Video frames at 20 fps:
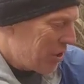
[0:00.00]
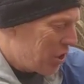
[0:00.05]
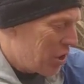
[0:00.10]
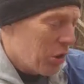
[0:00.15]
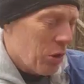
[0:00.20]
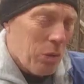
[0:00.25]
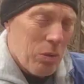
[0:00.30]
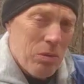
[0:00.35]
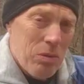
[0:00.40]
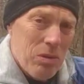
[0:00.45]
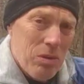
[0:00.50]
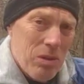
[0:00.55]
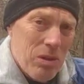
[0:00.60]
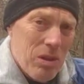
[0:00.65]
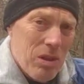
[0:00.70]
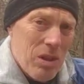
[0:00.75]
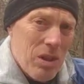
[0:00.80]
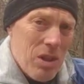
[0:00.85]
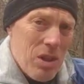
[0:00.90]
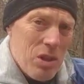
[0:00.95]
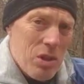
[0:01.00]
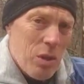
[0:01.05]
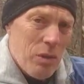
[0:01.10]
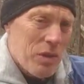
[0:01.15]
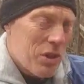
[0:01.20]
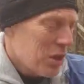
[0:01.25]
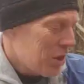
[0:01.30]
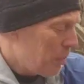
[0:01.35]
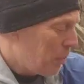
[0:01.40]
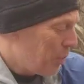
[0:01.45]
2. So if
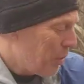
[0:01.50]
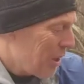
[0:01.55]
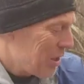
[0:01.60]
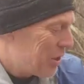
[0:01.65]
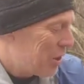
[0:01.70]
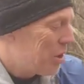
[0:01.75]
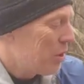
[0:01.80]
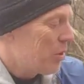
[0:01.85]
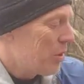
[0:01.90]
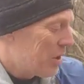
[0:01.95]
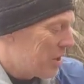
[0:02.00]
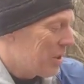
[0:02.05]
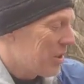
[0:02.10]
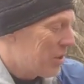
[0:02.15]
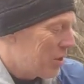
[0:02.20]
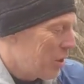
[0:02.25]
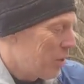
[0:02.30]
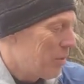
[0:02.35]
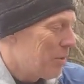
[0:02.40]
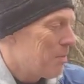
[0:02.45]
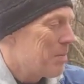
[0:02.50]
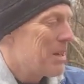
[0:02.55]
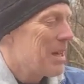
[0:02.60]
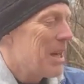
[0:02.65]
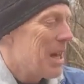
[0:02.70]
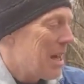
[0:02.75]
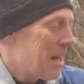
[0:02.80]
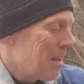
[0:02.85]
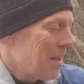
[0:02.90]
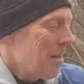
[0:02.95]
it's just plus 2, it's assumed to
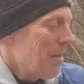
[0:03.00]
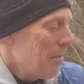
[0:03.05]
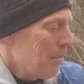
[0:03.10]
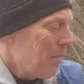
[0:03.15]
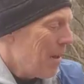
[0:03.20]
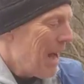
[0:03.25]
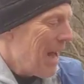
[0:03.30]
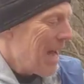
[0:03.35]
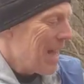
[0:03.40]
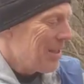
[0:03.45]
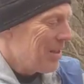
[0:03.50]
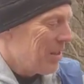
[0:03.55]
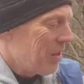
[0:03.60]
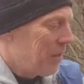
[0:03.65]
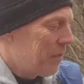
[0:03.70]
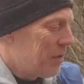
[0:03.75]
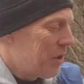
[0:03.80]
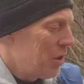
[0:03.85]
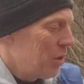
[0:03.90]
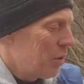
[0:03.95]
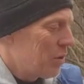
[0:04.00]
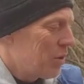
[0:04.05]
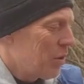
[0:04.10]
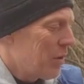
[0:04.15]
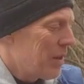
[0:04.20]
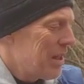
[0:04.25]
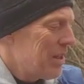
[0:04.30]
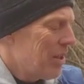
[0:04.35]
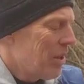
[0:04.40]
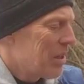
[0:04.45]
be a +2. So
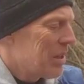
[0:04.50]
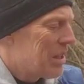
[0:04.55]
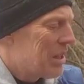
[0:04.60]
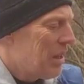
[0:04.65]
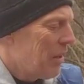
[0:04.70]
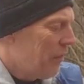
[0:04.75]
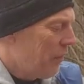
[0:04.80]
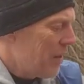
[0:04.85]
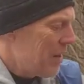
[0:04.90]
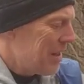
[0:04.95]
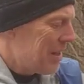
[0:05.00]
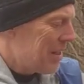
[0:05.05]
these are different